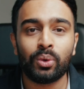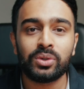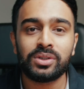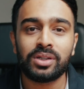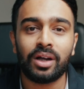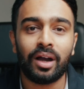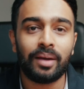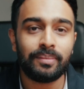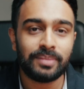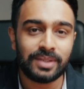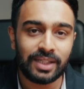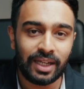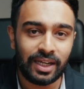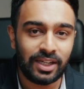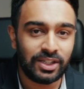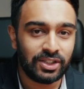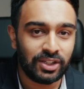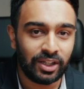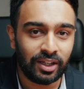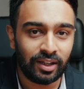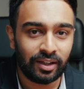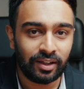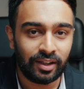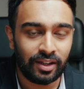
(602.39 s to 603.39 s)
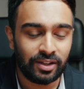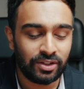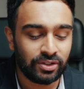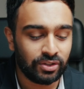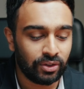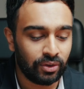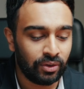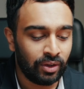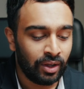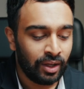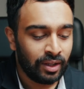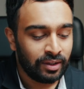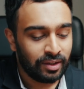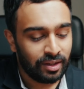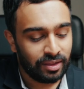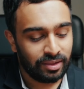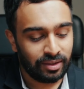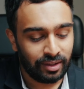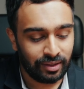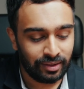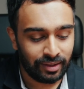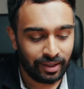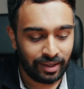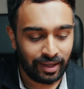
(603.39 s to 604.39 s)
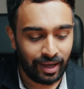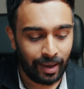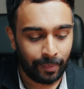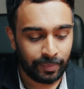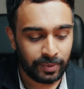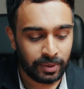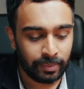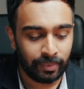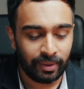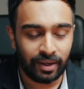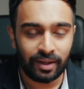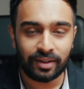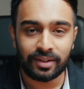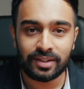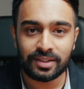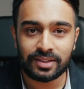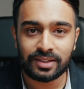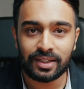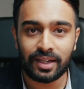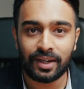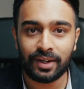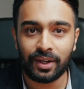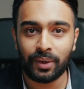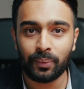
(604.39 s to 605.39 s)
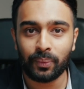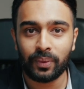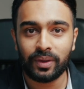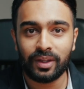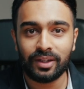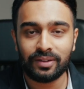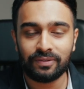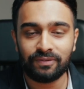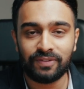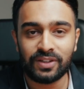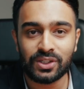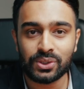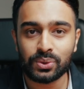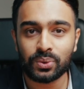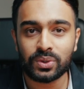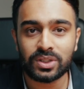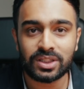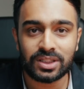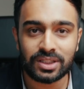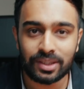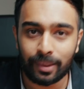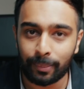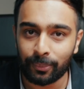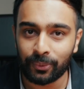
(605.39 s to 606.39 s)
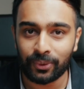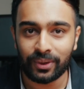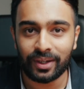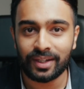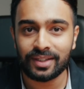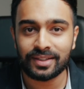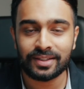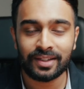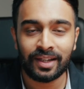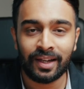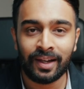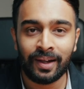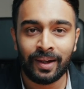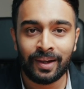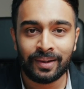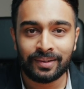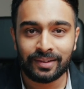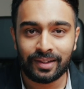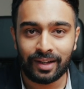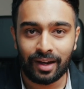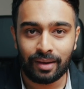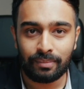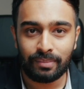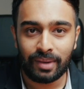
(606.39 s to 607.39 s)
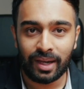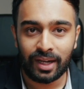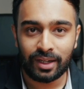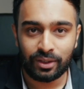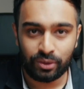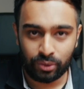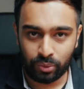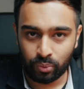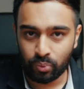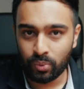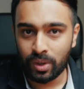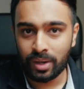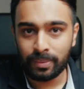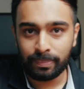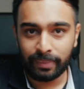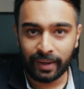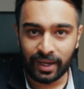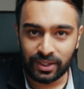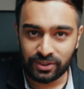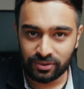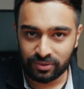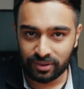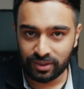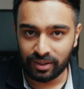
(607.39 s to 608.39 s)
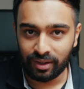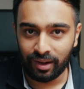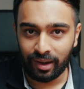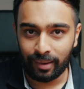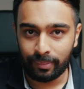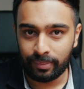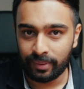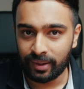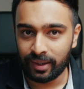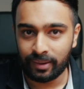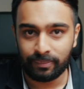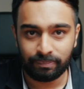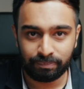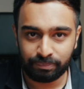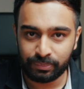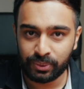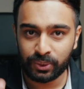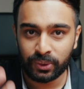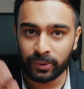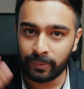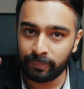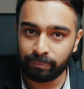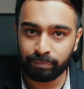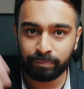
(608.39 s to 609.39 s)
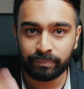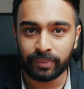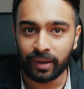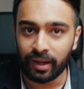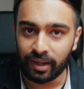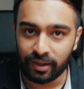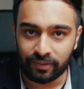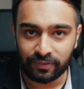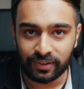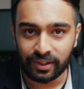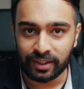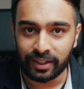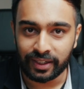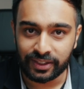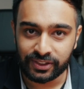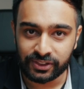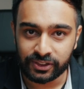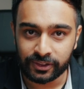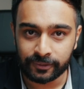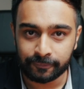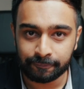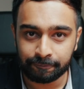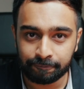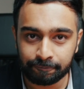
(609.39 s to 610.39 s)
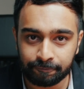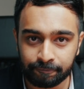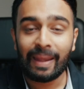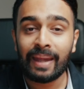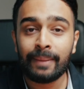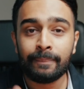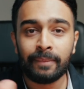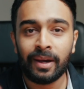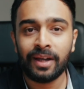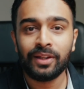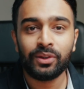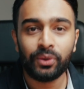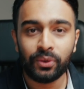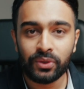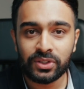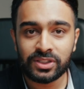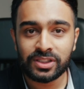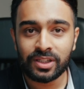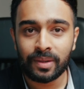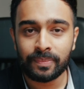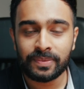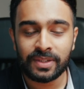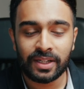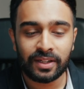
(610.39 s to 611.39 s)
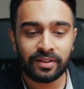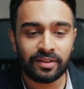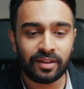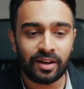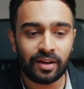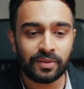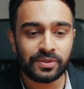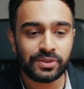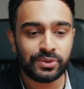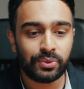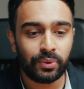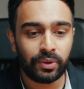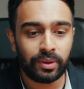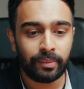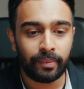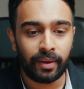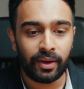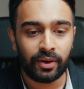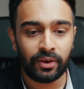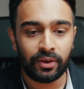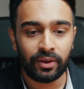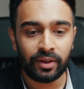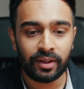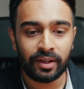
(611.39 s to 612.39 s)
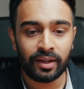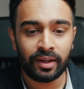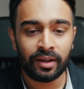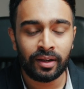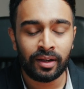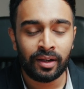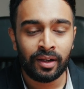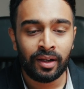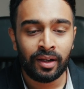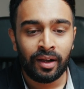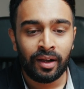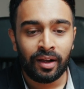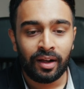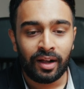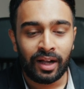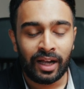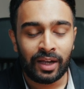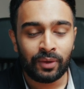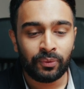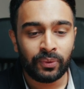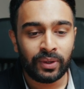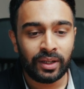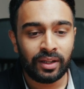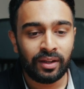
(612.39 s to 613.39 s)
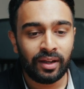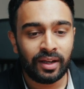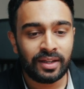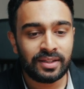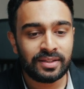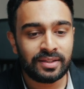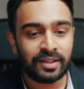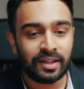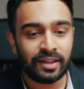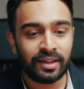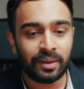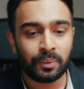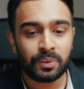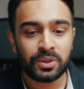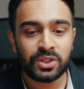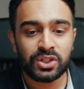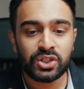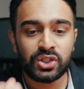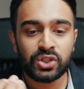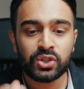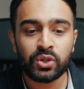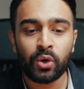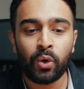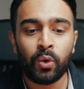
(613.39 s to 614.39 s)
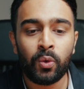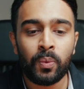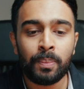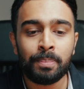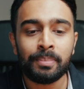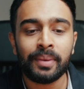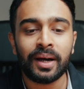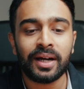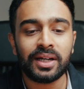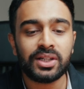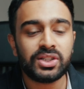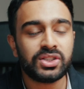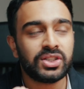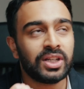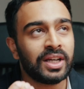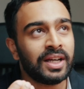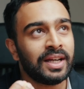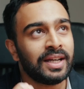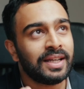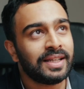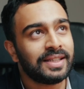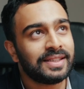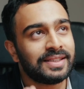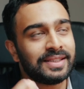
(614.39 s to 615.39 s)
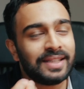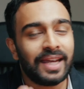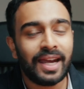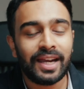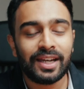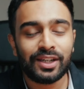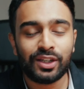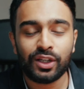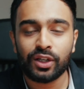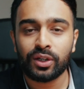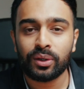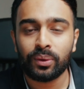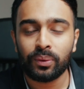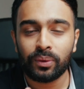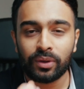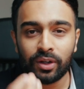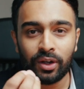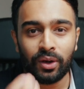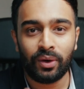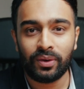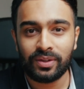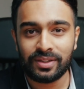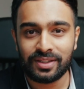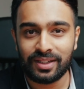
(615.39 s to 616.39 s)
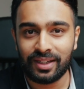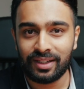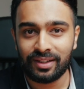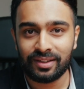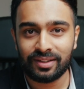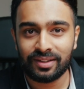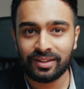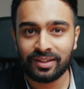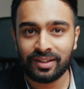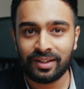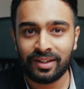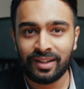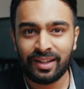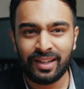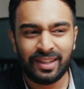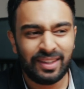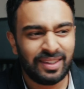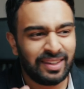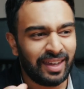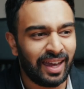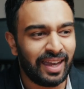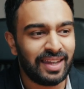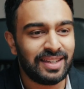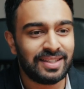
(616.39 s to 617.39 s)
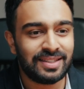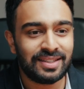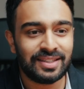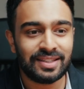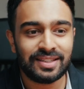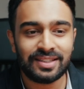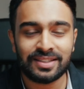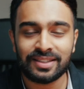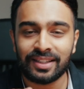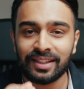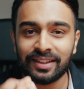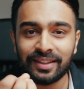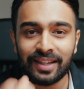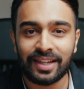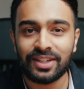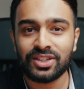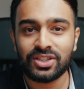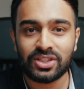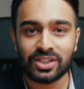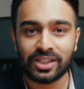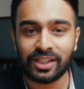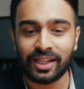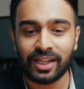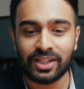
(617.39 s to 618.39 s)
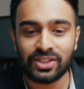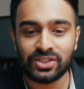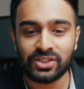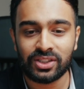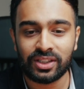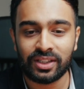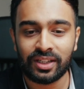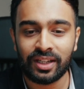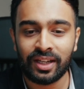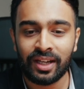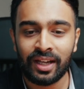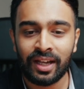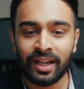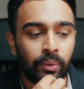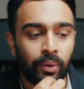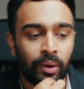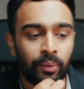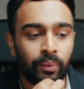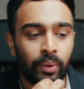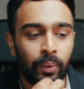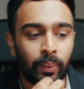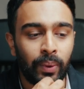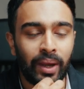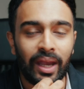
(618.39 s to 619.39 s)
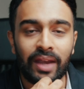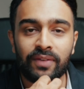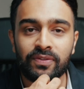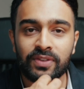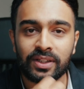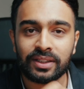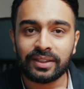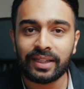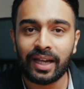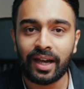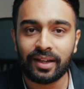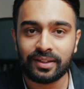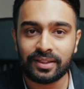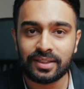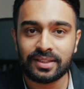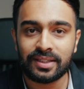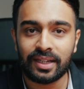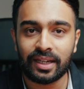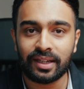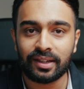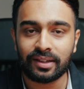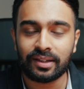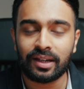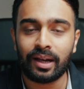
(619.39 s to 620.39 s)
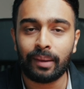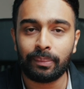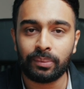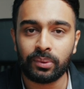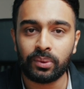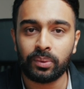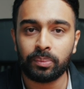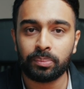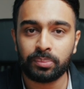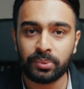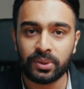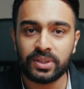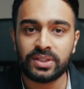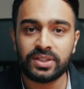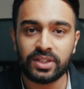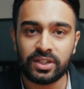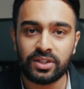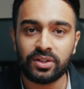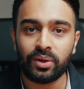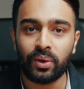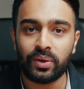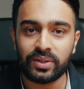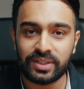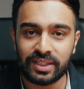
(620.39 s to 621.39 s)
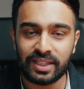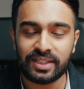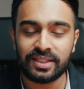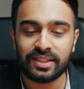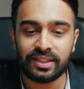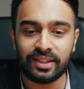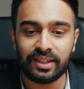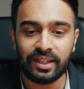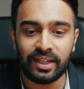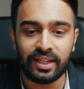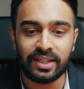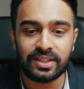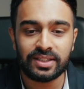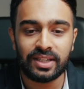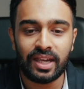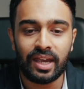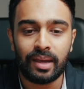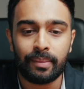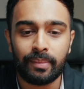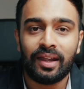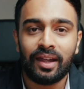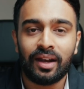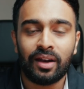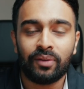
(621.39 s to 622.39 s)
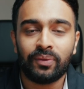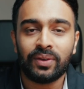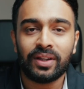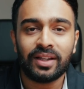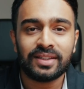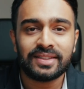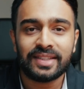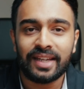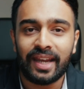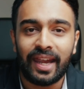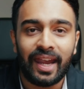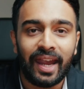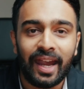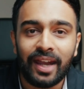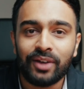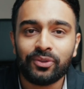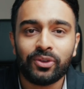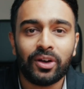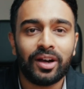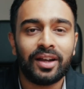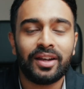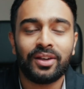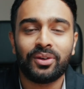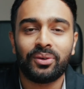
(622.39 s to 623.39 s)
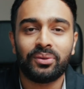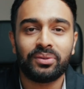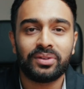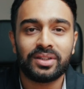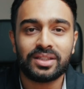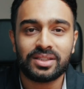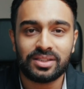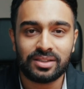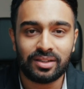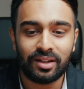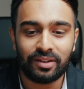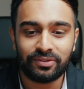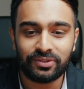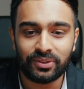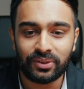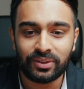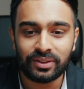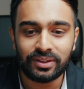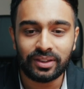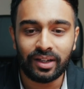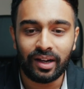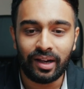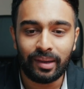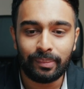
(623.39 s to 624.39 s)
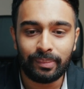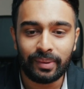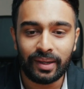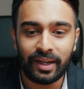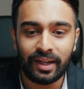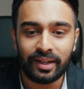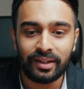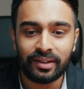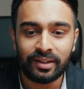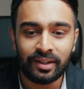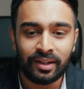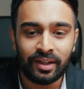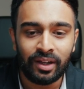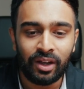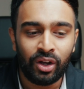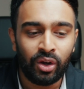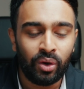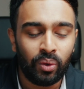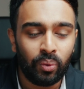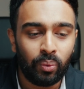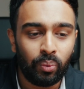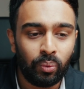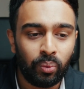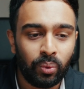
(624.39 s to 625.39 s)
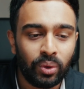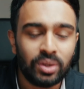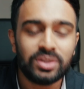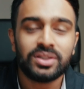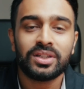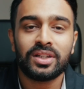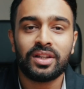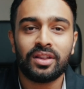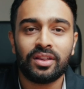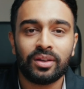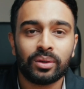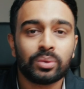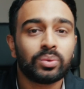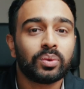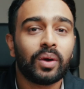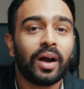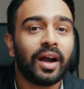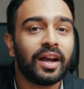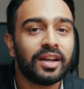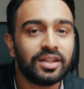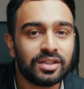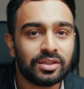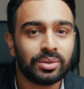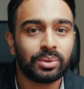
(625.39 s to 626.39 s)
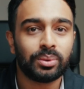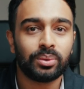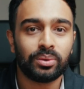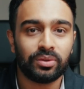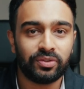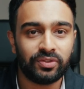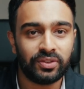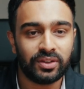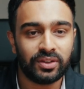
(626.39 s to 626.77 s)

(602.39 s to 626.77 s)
time teaching. And so the thing that captured my understanding were these visual summaries that I made on one page of the iPad per part of the lecture. In my law subject that I was talking about earlier, I realized that there was so much technical content, cases, legislation, and we were even allowed to take a couple printed notes into the exam. And I realized that handwriting all this stuff on the iPad wasn't the right tool for